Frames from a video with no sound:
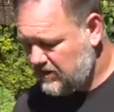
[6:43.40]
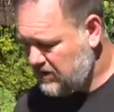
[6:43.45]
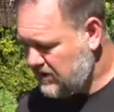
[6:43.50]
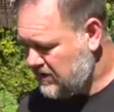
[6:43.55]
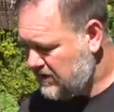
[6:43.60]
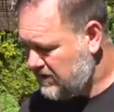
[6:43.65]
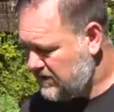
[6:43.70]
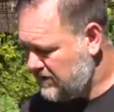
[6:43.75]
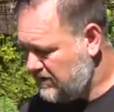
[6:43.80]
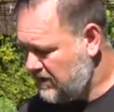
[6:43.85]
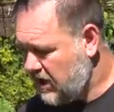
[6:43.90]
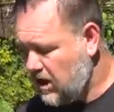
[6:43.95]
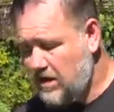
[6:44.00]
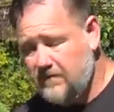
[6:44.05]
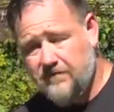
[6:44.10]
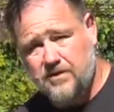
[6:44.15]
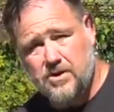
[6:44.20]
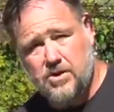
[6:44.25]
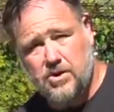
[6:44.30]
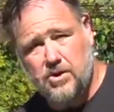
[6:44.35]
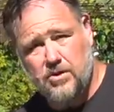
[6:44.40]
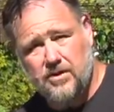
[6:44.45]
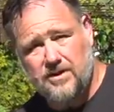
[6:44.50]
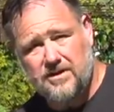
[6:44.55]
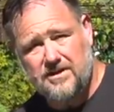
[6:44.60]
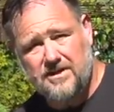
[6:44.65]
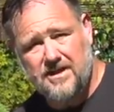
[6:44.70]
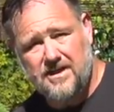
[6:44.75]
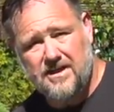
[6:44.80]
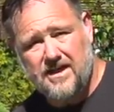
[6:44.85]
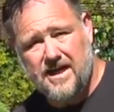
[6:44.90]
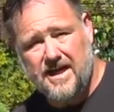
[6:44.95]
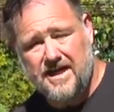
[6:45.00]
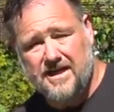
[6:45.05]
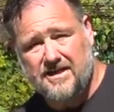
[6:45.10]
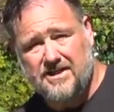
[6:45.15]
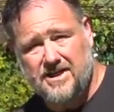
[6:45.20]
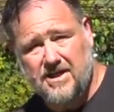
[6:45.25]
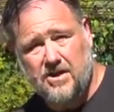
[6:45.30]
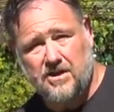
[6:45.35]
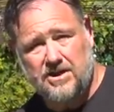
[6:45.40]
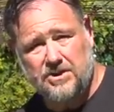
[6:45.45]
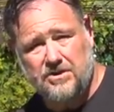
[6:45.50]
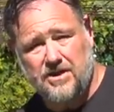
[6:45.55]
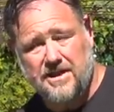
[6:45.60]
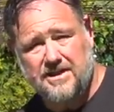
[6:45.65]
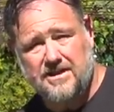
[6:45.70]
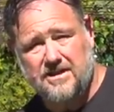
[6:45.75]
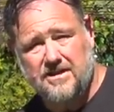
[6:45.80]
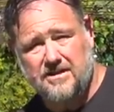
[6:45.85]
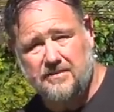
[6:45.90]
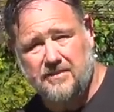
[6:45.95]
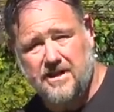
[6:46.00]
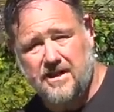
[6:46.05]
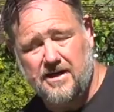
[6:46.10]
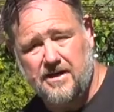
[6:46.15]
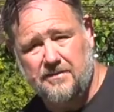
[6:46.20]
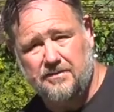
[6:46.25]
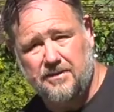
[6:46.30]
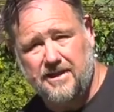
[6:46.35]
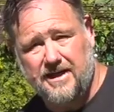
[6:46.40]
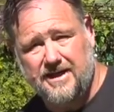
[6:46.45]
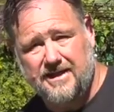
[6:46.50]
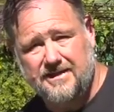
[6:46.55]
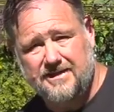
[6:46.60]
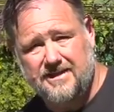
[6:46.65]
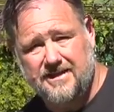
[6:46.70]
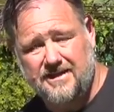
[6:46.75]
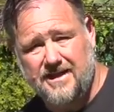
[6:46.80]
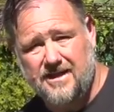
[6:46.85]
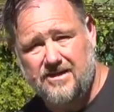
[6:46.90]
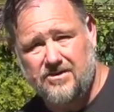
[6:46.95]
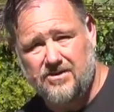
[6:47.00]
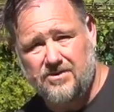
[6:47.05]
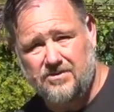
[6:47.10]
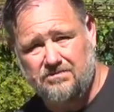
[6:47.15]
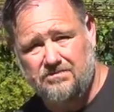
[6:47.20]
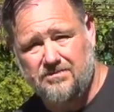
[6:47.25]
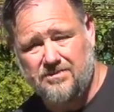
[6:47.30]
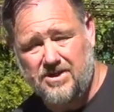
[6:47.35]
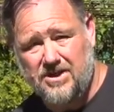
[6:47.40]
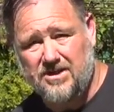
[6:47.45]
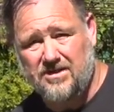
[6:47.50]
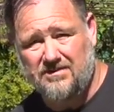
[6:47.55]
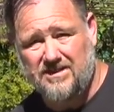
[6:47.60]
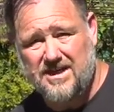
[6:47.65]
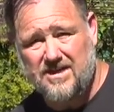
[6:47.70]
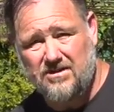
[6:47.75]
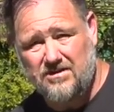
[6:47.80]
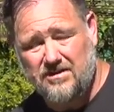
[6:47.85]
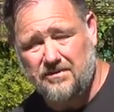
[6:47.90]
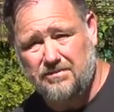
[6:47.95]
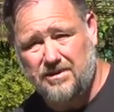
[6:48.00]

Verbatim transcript: you can overdo it and dehydrate your tomato plants and they could you could kill the